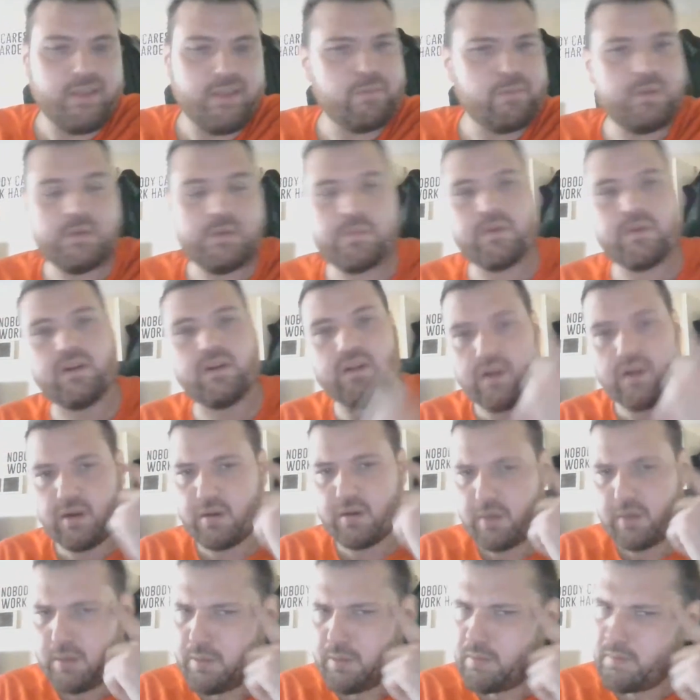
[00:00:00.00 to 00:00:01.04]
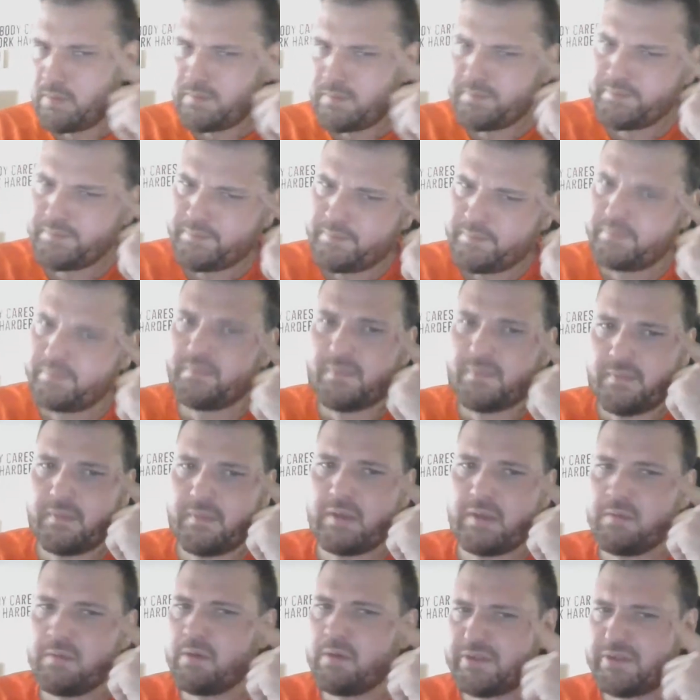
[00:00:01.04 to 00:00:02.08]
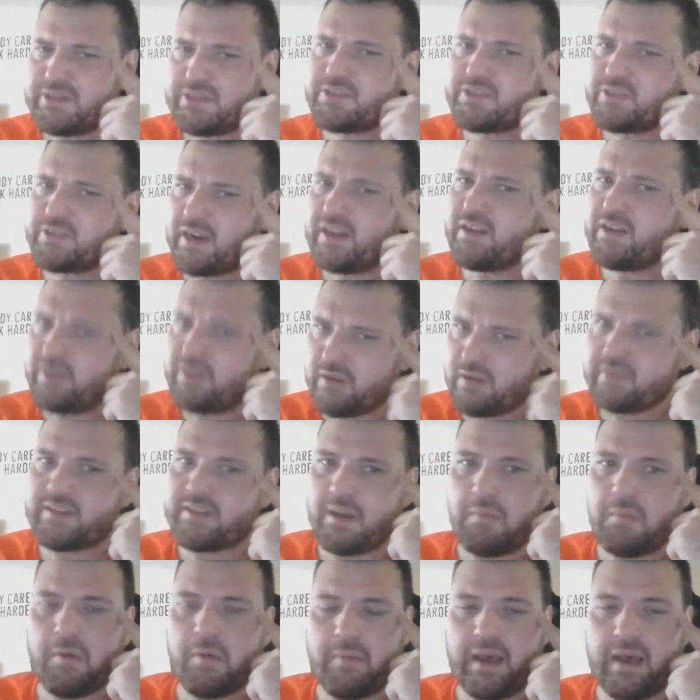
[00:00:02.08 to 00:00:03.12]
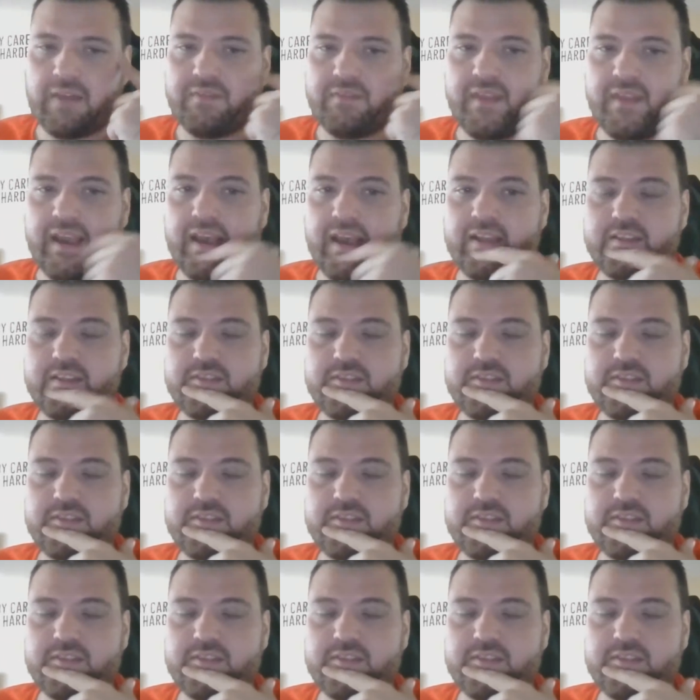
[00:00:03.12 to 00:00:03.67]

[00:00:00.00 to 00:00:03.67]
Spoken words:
that people go, maybe we should try to do something about that.